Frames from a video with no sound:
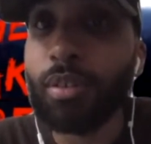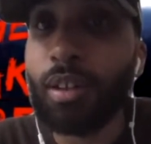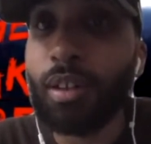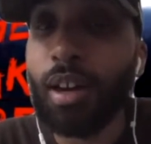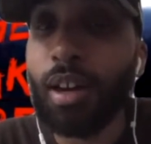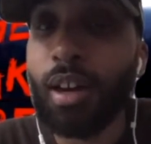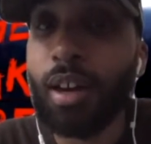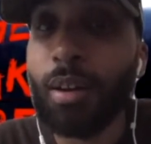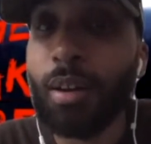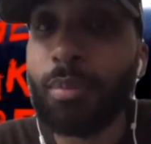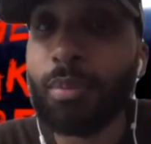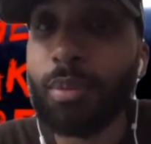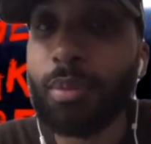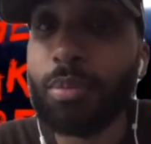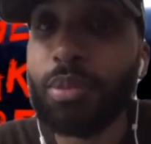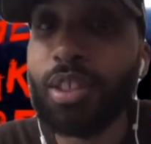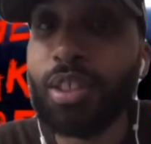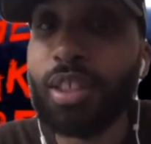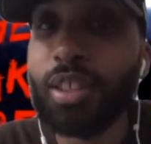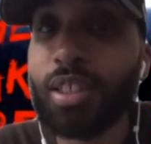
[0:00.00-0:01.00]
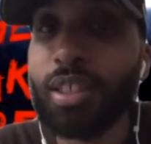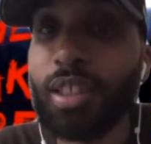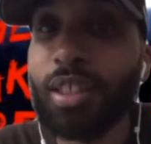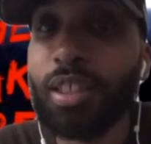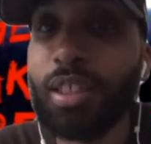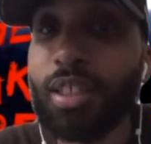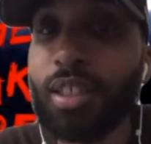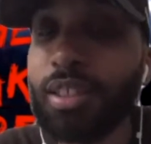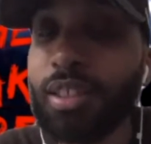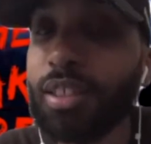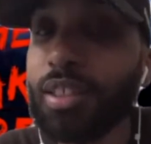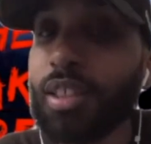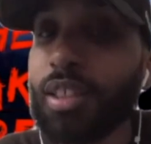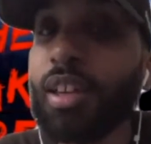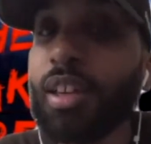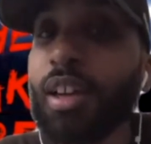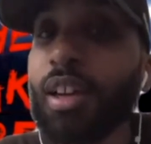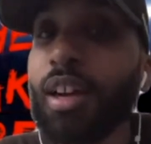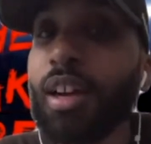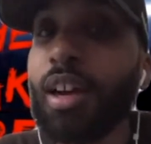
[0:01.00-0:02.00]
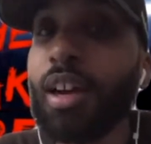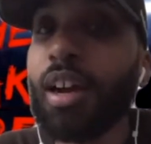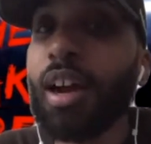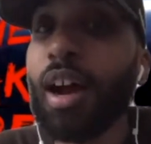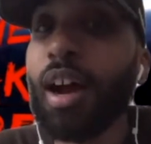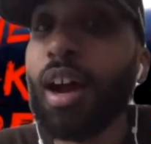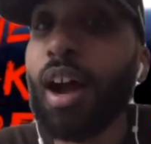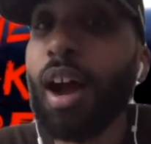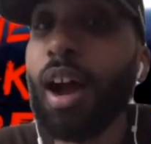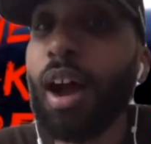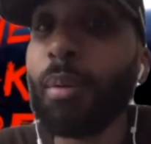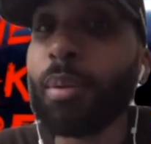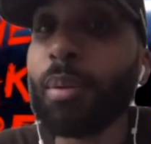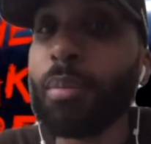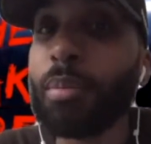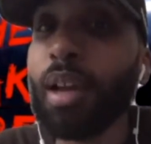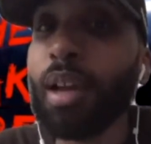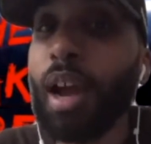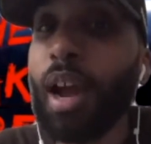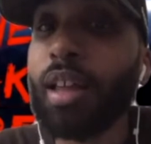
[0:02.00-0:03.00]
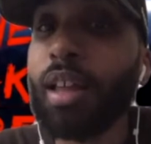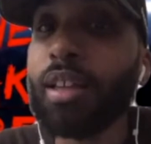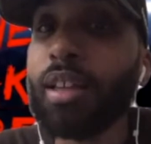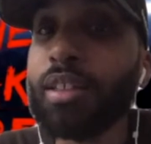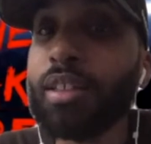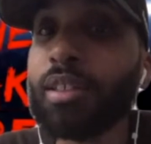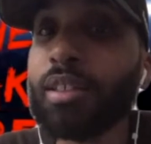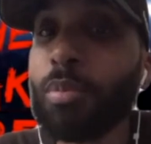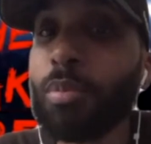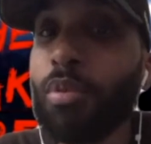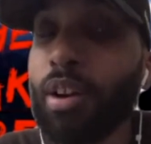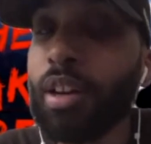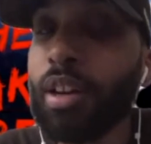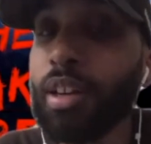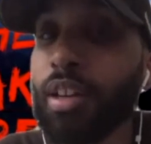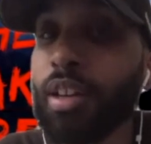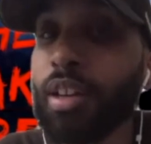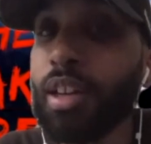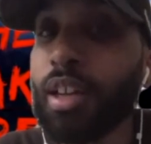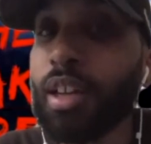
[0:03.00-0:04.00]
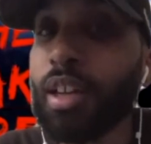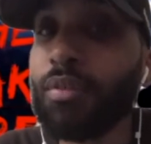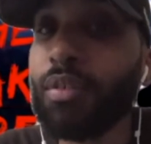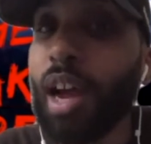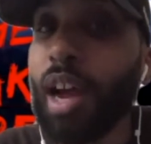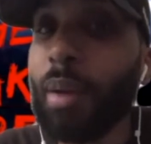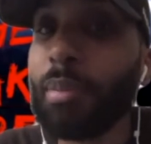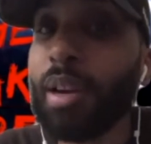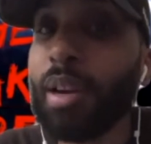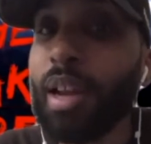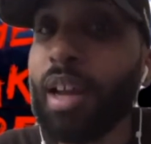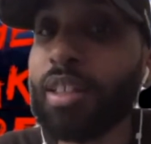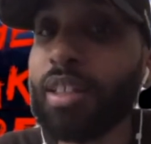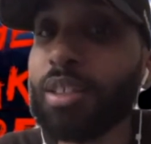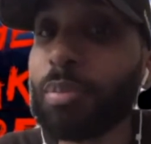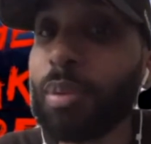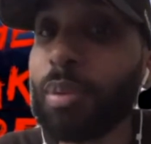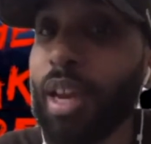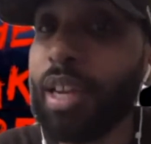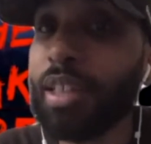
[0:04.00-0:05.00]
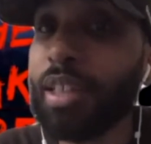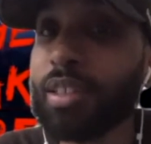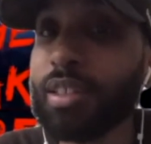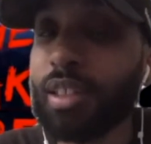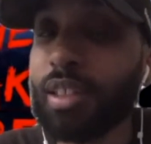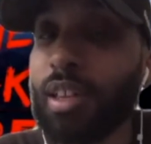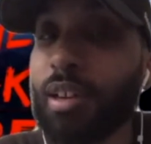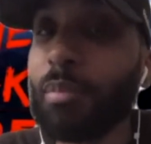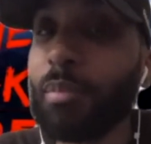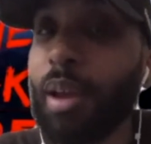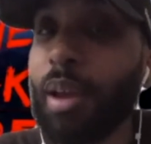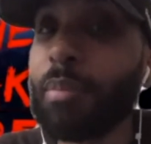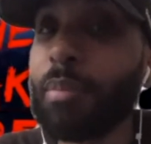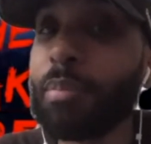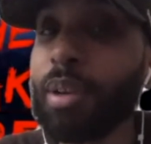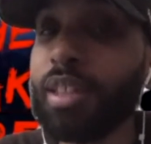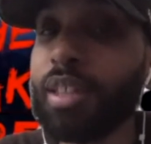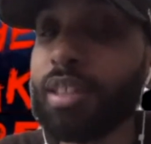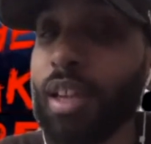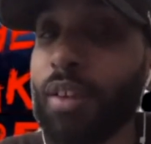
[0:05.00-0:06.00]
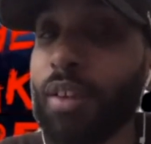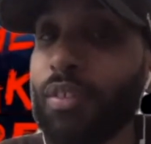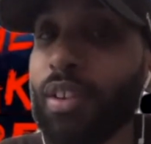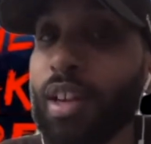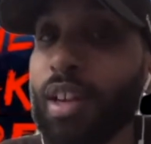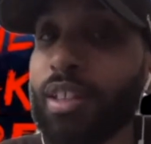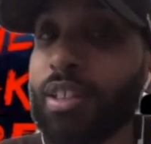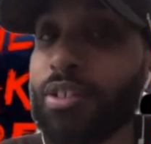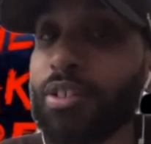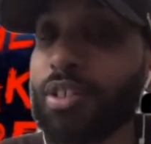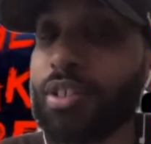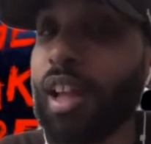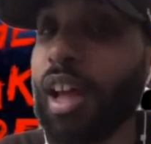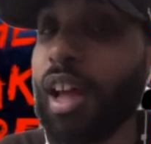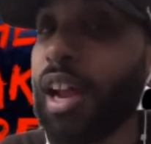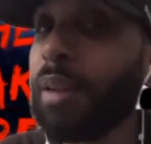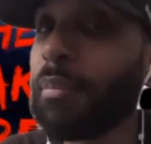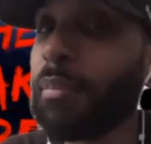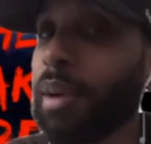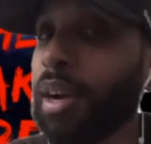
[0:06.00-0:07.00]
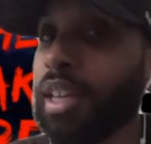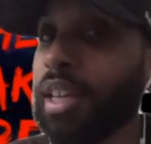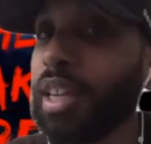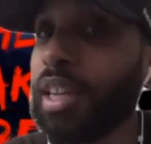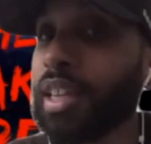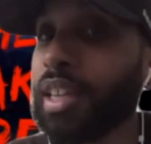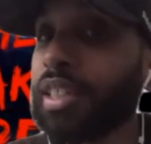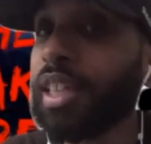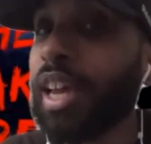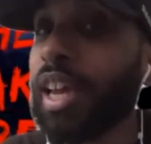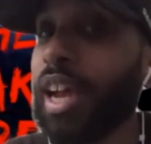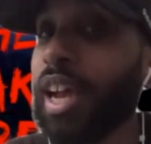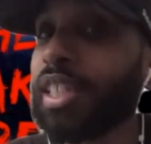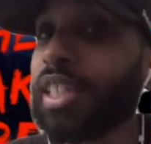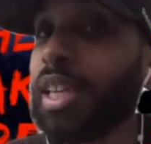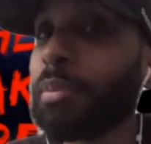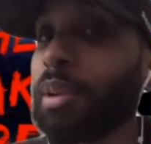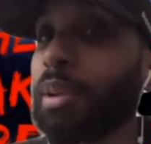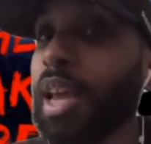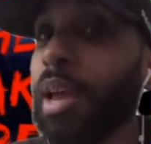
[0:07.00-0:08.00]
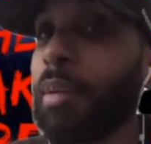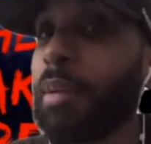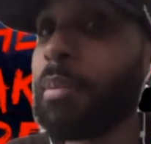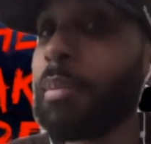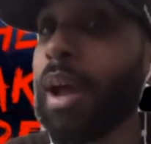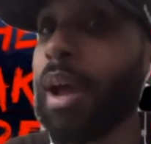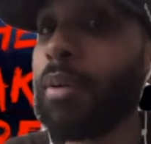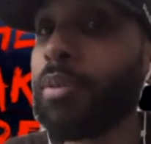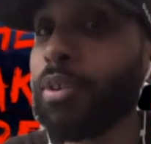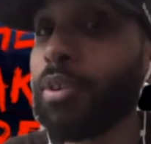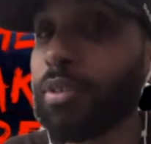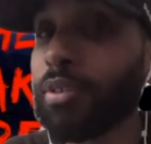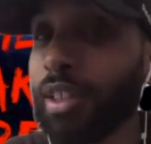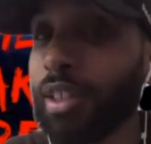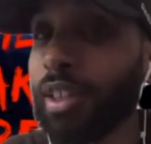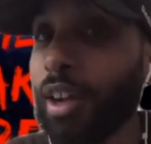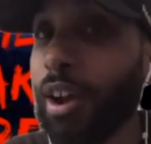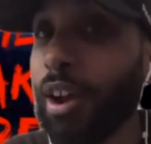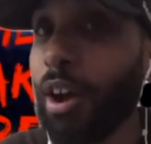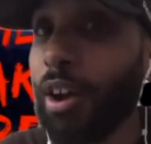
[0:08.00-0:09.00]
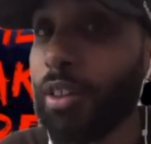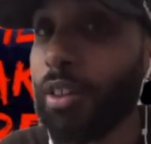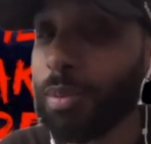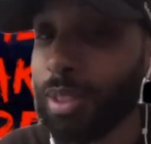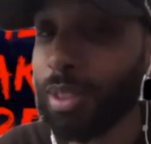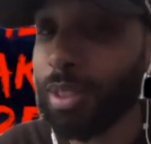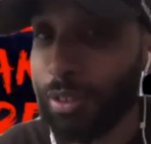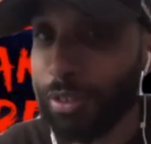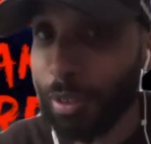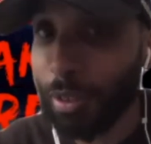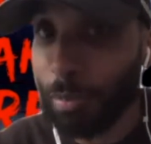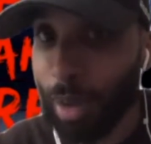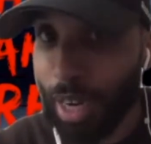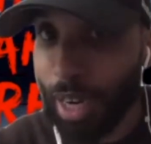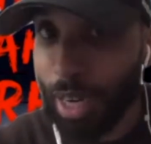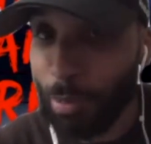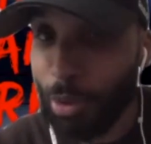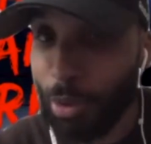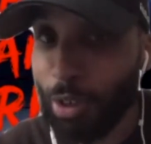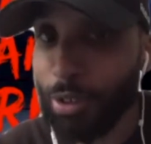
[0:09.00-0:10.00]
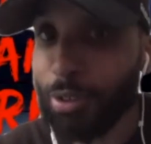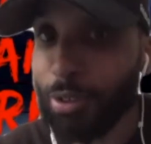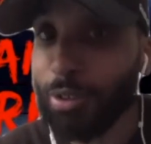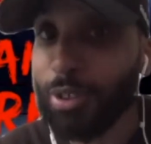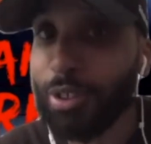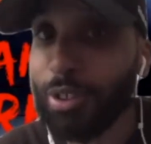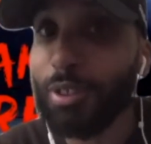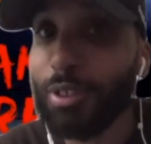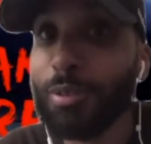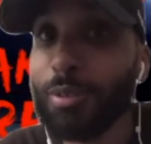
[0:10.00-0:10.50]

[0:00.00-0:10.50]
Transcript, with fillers: Um, let me just say this. I'm going to be highly disappointed if Diamond Dallas Page doesn't come back because I feel like there's a lot of money in a tag team with him and Matt Riddle. They can call themselves the Bang Bros.